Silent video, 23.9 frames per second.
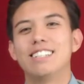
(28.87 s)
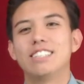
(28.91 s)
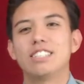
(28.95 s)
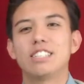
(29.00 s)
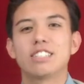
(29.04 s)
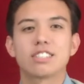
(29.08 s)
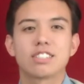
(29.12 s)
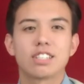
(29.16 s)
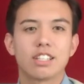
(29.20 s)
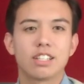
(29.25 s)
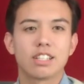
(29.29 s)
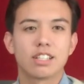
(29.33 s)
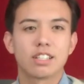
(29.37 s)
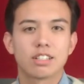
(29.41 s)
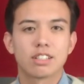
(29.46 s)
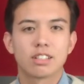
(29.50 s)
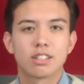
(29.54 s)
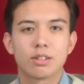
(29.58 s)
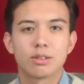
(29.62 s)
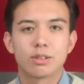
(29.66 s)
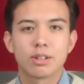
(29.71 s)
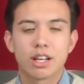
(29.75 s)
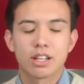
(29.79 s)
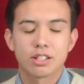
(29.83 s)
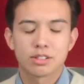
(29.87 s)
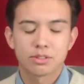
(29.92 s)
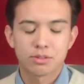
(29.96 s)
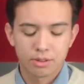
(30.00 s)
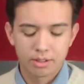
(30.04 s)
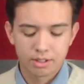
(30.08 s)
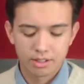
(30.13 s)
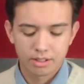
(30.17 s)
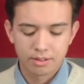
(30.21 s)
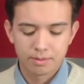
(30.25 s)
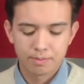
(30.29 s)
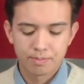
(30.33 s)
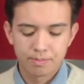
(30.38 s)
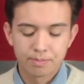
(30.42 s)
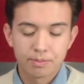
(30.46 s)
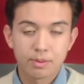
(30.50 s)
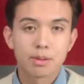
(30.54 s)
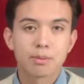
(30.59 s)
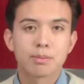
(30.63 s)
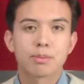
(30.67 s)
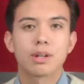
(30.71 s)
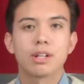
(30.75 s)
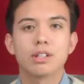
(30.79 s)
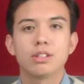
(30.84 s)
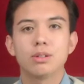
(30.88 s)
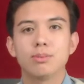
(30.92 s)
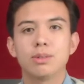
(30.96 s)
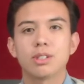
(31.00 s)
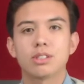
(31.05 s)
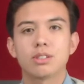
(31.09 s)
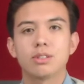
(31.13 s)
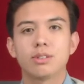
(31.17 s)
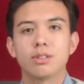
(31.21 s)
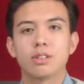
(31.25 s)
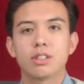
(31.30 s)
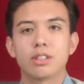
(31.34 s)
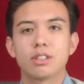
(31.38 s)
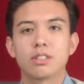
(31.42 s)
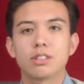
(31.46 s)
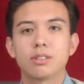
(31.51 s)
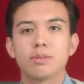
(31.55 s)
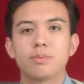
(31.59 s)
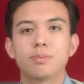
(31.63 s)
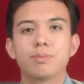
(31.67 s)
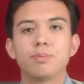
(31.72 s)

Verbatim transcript: Just kidding. No one asked for it. But I do miss doing this.